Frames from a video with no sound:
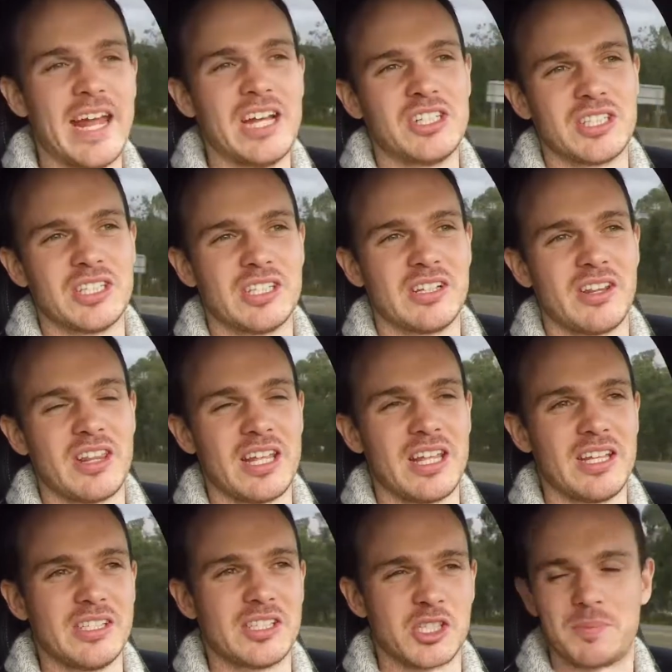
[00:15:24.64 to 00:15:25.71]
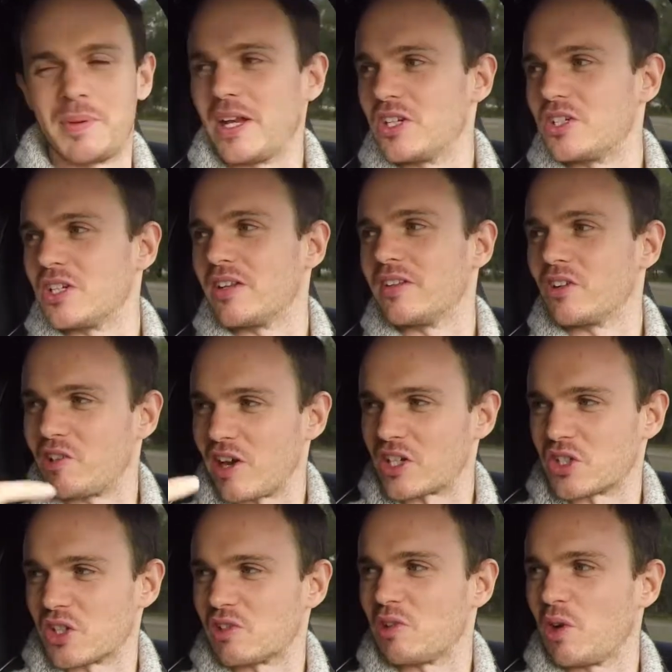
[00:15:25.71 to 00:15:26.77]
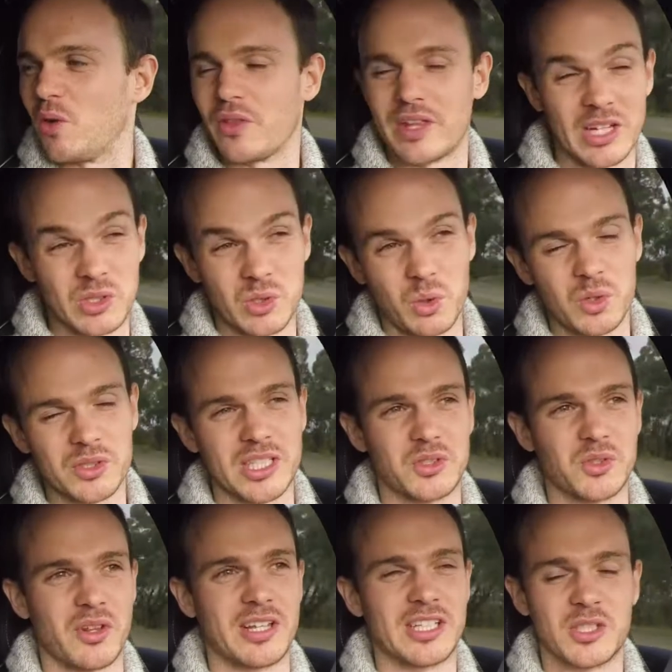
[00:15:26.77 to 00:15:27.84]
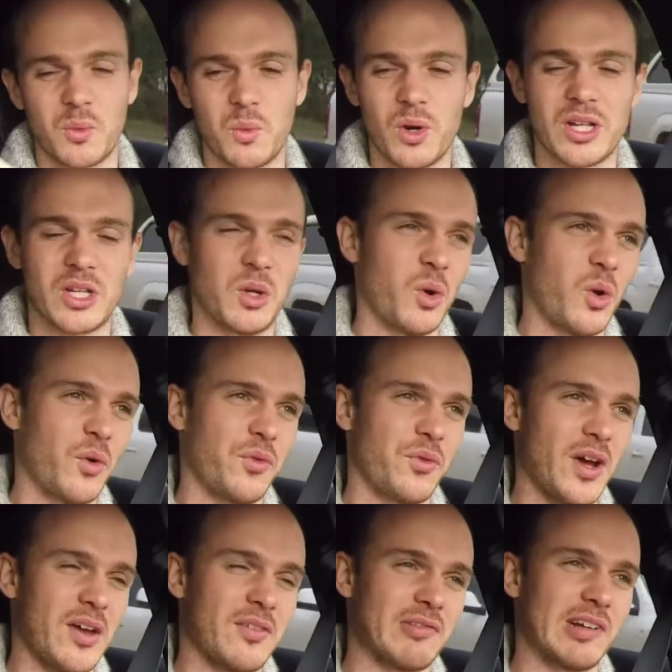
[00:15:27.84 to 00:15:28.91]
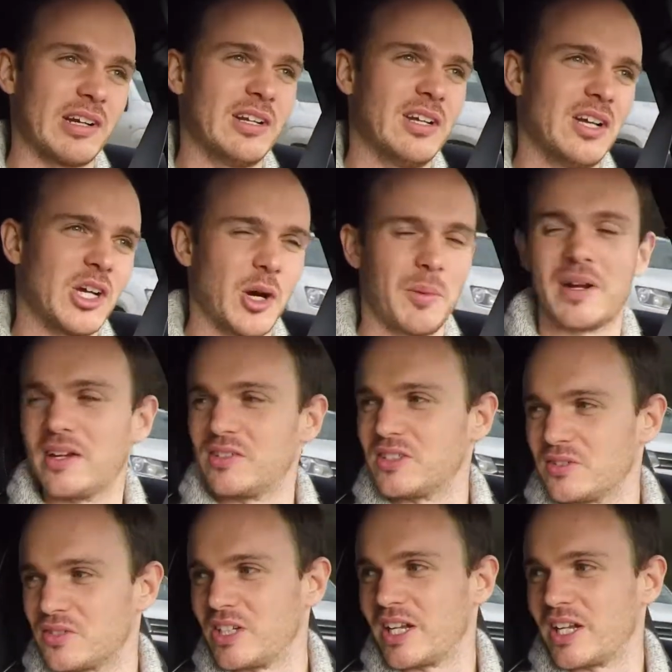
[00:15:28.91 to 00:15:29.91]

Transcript: engine, the suspension, the traction control, the exhaust, that sort of thing. So what are your favourite combination of